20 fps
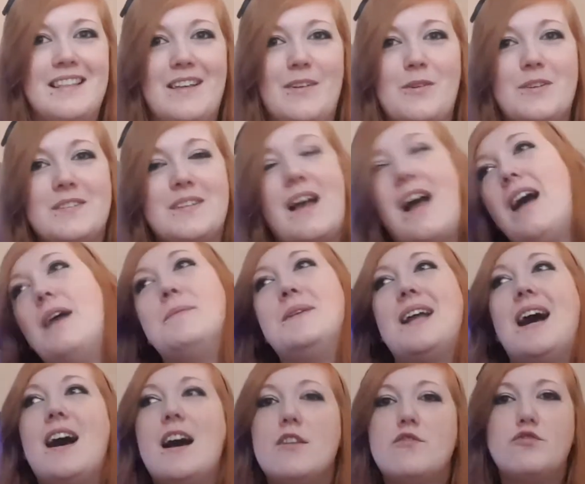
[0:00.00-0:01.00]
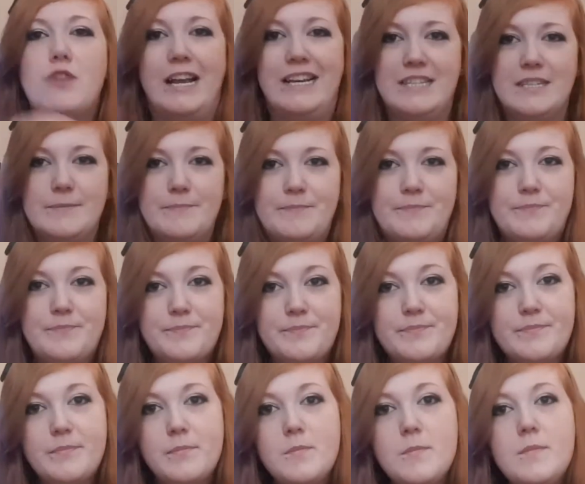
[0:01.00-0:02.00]
because, I mean, I had read it,
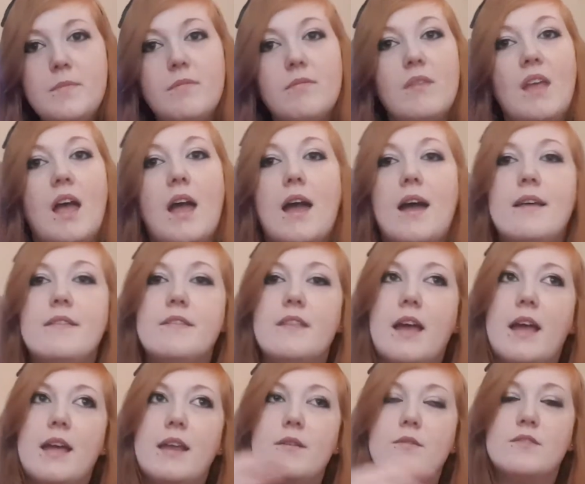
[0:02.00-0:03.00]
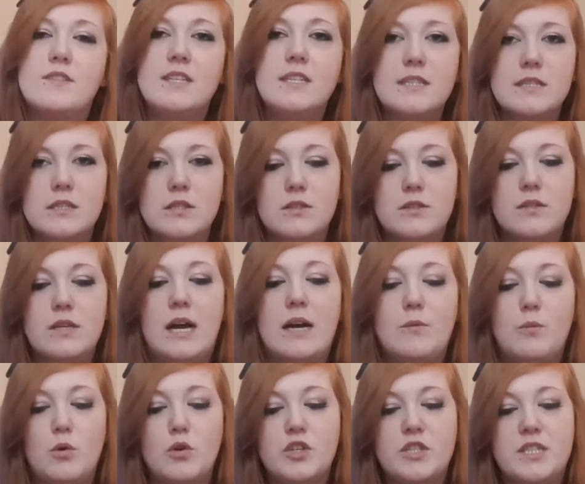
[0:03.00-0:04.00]
and then I
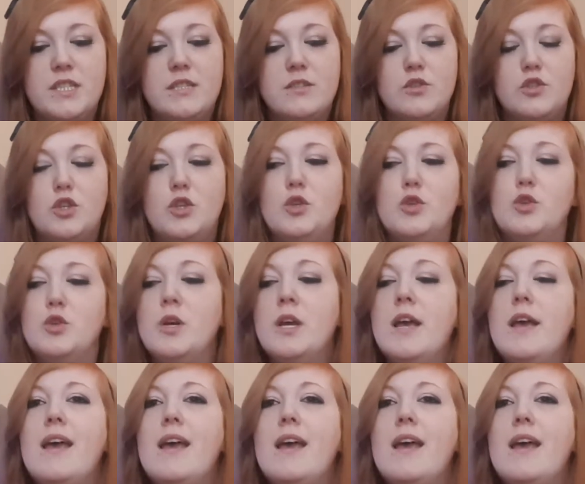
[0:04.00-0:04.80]
watched Season 2,